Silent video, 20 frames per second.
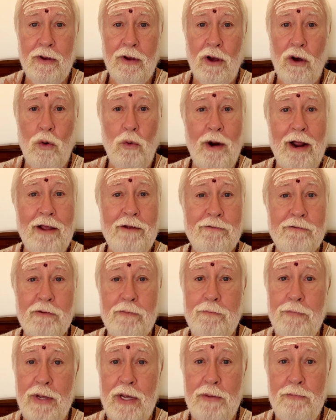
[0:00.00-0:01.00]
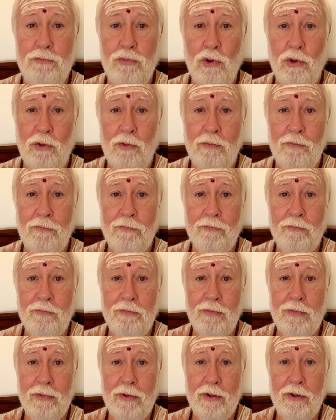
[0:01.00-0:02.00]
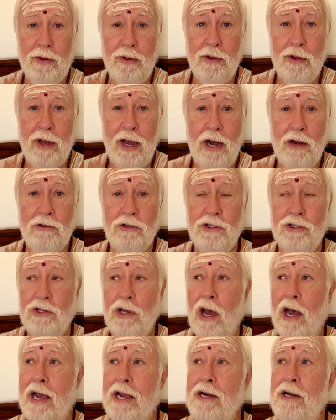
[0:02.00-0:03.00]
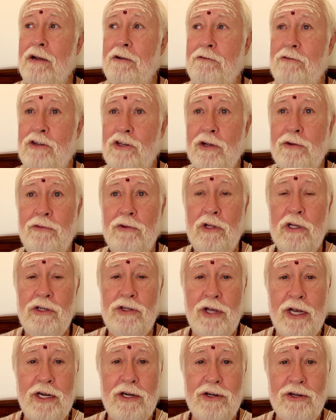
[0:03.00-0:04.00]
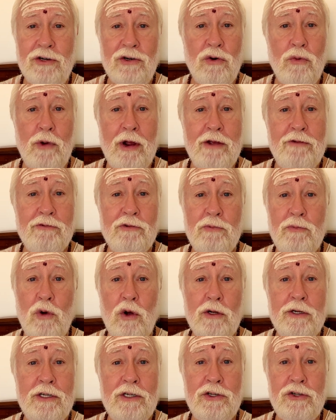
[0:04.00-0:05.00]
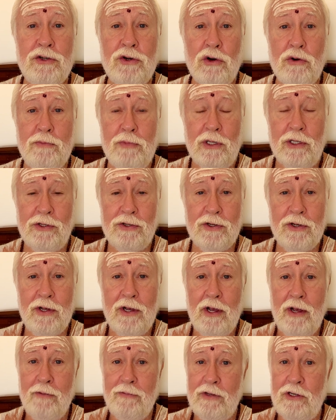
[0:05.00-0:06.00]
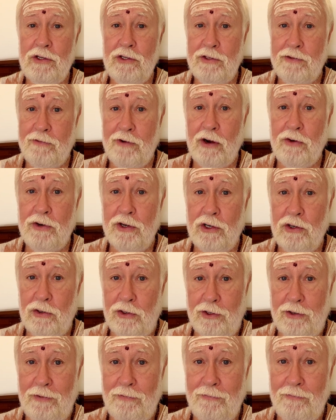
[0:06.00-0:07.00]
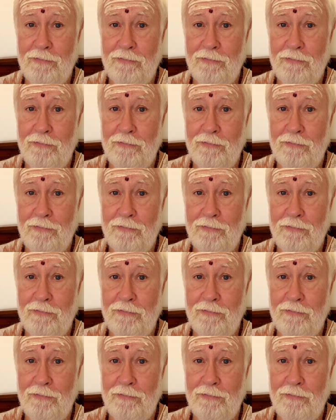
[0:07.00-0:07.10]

away from people, outside of civilization, away from all disturbance. This is very good.